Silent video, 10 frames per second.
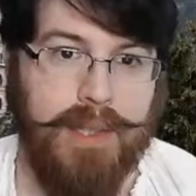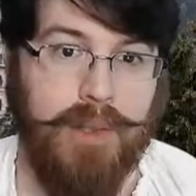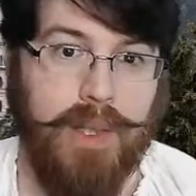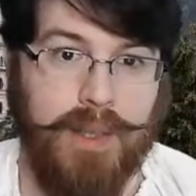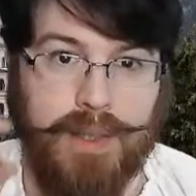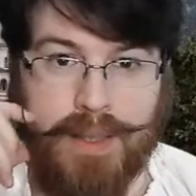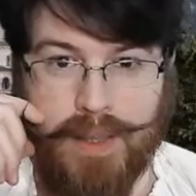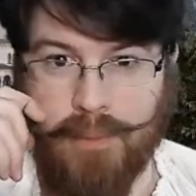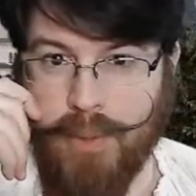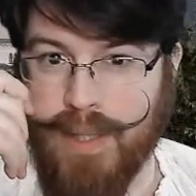you're all
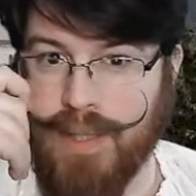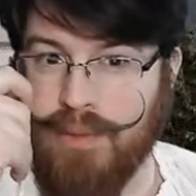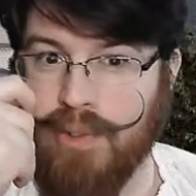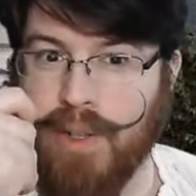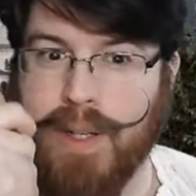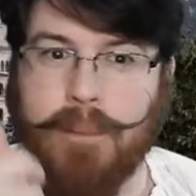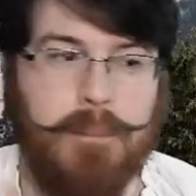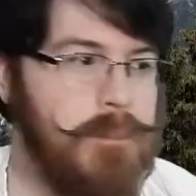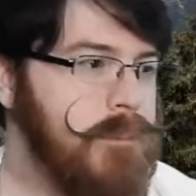present for it.